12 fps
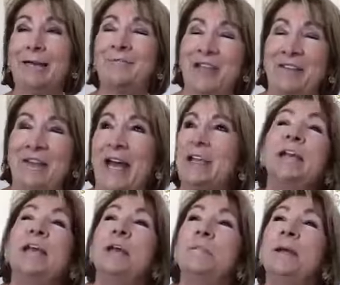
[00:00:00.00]
have done that
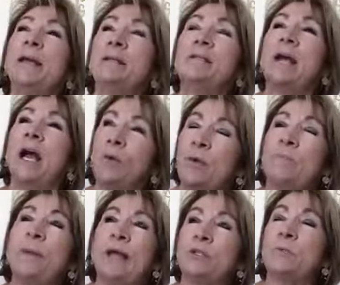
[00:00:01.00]
because I went
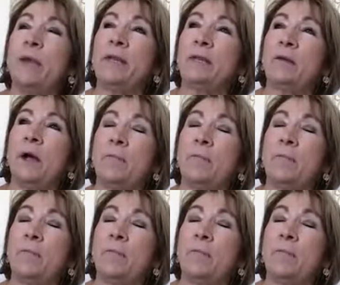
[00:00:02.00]
back to make a,